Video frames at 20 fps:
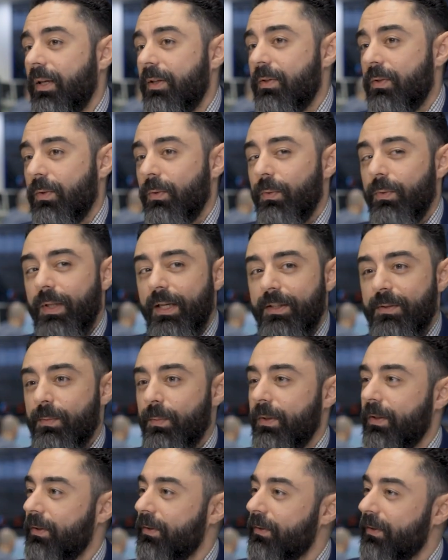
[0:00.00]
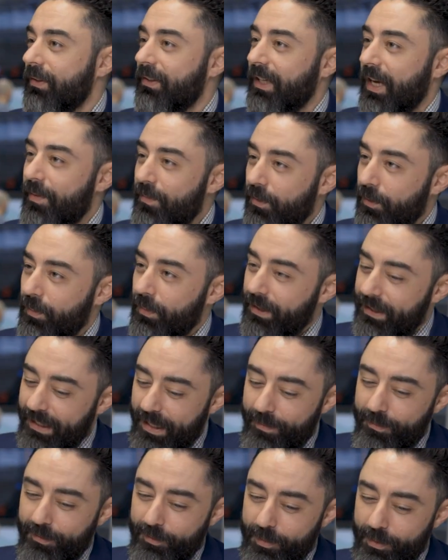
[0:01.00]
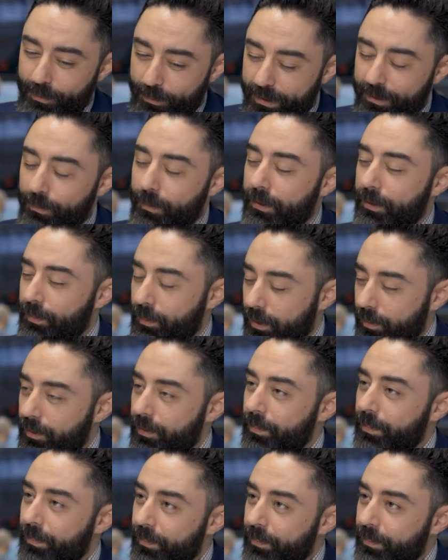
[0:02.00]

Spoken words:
And so that's where it came from. So it came from a real world problem.